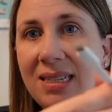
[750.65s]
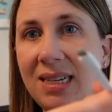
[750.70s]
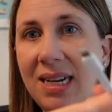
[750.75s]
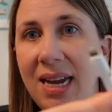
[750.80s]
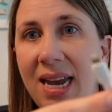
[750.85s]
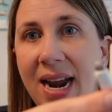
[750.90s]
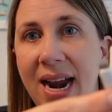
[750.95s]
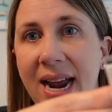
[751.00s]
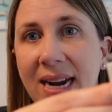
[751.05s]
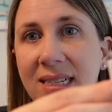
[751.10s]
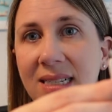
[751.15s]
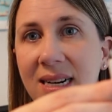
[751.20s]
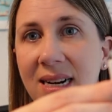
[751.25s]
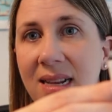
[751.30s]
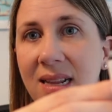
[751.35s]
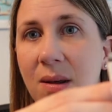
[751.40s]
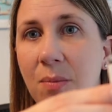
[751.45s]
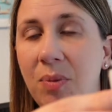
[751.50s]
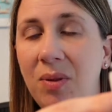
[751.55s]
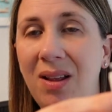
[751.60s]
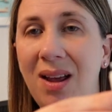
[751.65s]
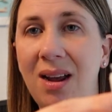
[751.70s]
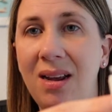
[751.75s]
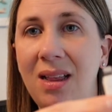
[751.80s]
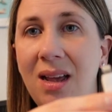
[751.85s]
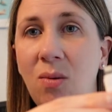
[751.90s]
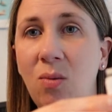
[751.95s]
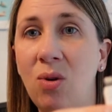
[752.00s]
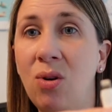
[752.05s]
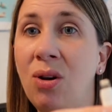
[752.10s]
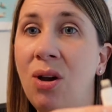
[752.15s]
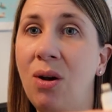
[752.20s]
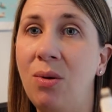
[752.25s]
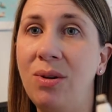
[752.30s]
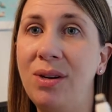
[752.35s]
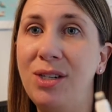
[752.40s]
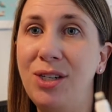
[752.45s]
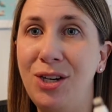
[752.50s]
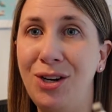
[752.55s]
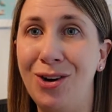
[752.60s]
connected, the plug that will go
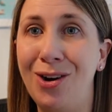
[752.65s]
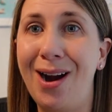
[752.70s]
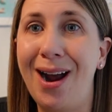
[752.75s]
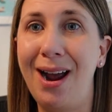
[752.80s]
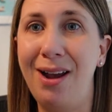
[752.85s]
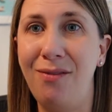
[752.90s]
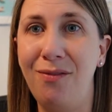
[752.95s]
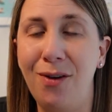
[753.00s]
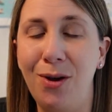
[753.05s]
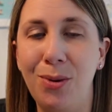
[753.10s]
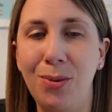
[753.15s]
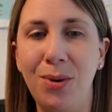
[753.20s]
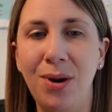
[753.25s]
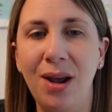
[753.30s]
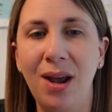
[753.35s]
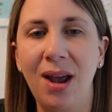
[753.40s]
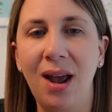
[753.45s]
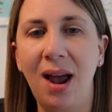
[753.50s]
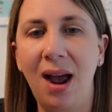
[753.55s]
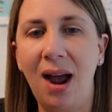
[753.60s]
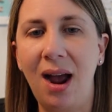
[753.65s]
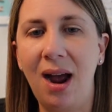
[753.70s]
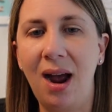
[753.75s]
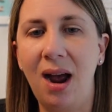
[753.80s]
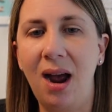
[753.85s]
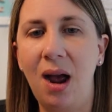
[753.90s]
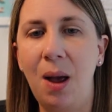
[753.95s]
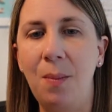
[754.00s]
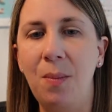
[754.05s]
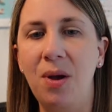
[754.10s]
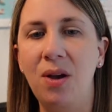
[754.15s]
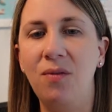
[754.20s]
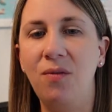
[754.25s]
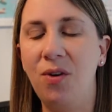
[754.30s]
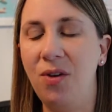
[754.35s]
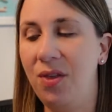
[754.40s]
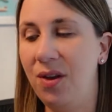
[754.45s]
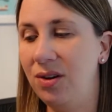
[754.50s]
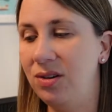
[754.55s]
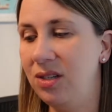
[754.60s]
into your iPhone.
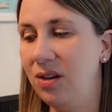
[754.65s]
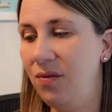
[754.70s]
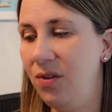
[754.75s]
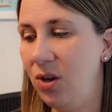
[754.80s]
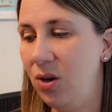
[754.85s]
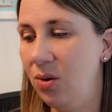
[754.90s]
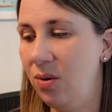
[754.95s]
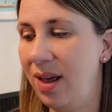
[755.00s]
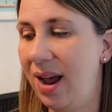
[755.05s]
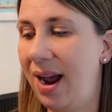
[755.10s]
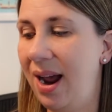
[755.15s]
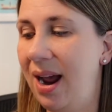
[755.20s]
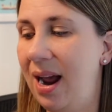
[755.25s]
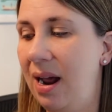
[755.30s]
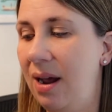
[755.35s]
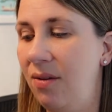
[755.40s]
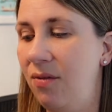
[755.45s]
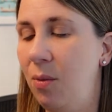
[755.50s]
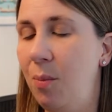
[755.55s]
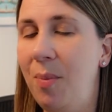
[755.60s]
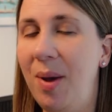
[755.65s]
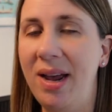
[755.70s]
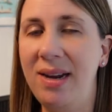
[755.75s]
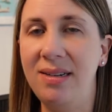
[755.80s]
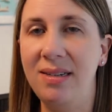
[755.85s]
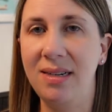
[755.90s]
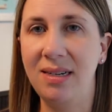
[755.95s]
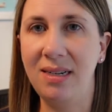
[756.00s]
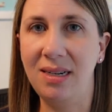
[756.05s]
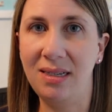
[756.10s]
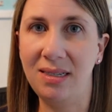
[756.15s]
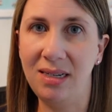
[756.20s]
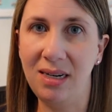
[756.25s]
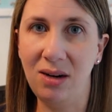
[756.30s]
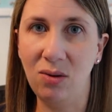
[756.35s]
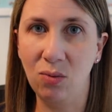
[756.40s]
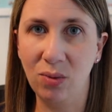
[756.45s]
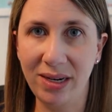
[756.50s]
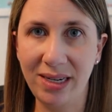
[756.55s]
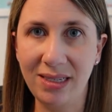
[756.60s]
For those of you that have been to Disney
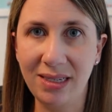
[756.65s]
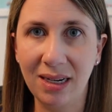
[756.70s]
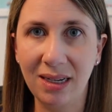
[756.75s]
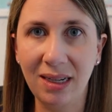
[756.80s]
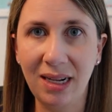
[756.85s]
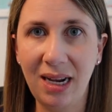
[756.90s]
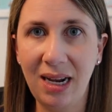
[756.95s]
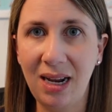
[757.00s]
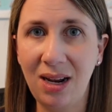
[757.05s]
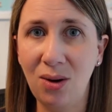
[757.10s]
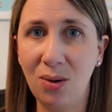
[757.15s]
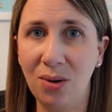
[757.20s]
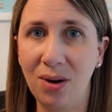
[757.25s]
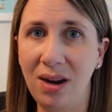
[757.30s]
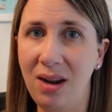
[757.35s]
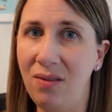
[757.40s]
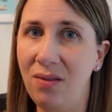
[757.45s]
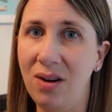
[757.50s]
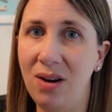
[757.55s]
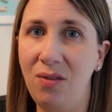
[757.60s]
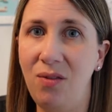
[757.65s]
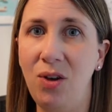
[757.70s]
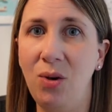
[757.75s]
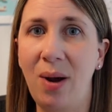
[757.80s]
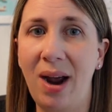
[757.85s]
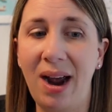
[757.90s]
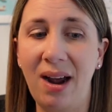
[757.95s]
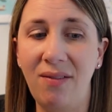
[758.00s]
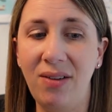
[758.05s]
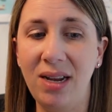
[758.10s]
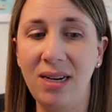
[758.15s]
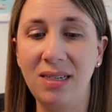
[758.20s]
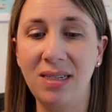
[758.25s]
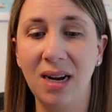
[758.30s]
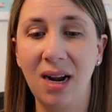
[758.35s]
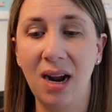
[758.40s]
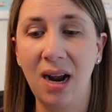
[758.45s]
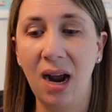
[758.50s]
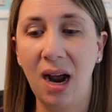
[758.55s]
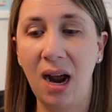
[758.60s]
recently, or even if you haven't,
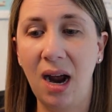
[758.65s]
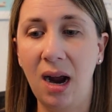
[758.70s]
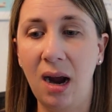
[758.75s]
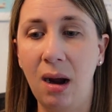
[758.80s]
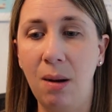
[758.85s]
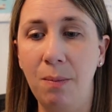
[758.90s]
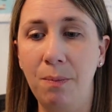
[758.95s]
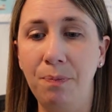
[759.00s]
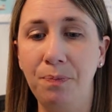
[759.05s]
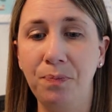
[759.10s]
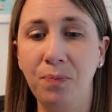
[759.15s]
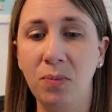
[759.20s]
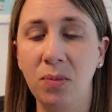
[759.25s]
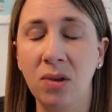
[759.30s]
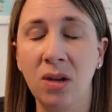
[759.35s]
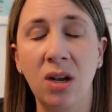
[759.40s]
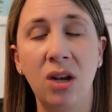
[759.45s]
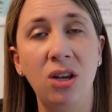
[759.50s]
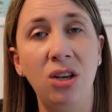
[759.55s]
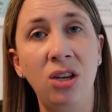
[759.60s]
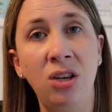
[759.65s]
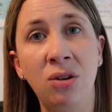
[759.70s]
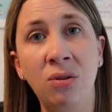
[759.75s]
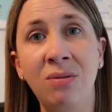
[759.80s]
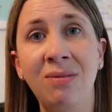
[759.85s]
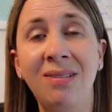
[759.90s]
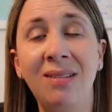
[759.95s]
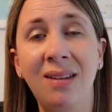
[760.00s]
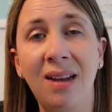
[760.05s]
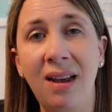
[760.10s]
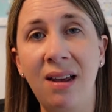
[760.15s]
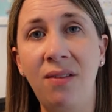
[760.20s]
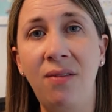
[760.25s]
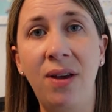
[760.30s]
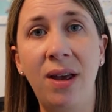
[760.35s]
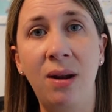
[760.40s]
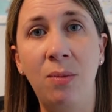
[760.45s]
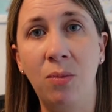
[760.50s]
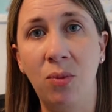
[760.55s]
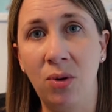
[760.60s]
you live
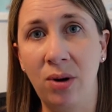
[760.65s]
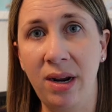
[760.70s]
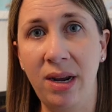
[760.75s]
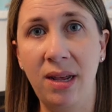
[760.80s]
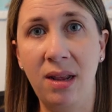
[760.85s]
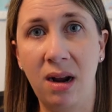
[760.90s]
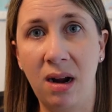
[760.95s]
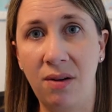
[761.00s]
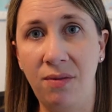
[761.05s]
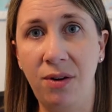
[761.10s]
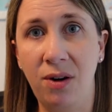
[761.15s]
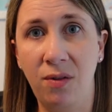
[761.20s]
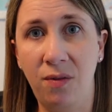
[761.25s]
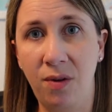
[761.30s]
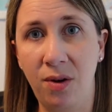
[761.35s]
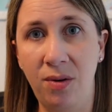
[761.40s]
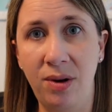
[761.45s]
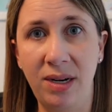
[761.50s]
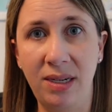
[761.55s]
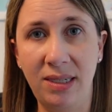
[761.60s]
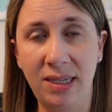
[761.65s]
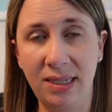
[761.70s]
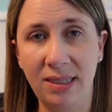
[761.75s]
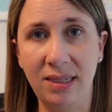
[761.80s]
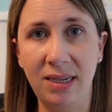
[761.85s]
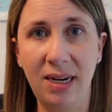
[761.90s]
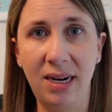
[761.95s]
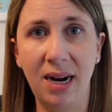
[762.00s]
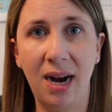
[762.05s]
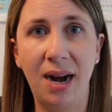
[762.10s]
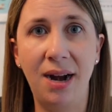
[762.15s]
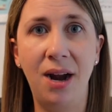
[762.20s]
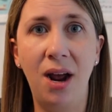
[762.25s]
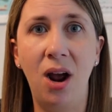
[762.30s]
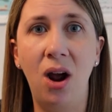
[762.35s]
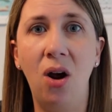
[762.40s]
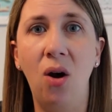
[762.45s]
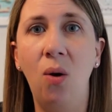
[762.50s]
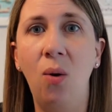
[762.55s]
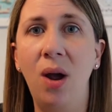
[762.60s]
and breathe off your phone at Disney. I
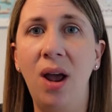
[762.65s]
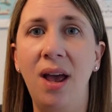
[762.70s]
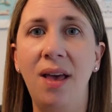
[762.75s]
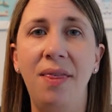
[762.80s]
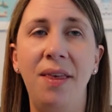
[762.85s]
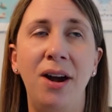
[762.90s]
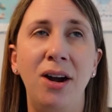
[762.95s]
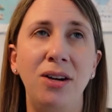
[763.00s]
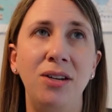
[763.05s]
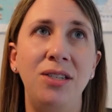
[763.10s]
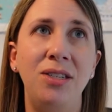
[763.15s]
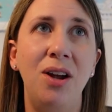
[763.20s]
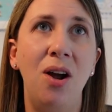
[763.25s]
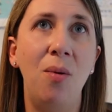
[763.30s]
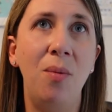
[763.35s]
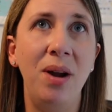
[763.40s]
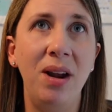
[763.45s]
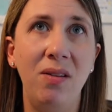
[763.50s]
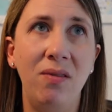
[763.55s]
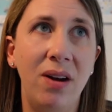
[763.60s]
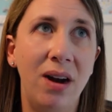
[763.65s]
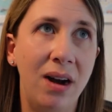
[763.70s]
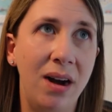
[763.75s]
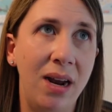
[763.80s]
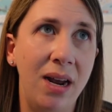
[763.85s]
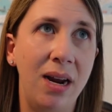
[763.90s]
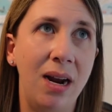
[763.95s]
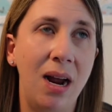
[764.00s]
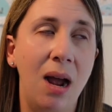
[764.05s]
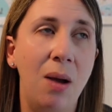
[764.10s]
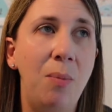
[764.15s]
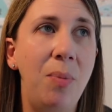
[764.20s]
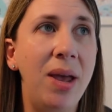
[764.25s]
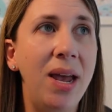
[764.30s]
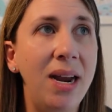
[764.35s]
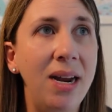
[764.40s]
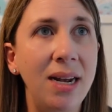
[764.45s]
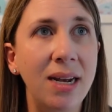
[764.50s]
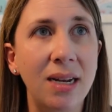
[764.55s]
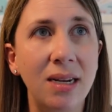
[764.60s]
know there are so many varying
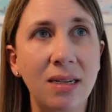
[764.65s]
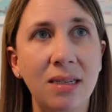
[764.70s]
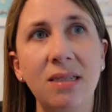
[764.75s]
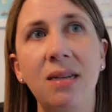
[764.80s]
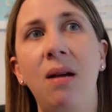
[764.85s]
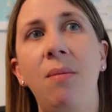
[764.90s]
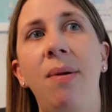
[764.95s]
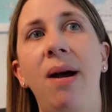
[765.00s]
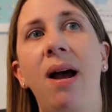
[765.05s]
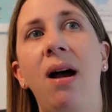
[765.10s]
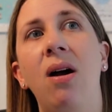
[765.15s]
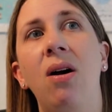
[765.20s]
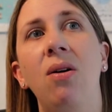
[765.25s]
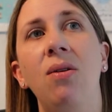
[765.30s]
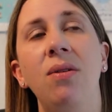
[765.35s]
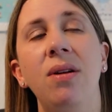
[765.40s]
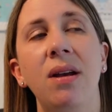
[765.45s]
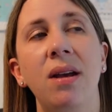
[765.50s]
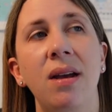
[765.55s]
opinions about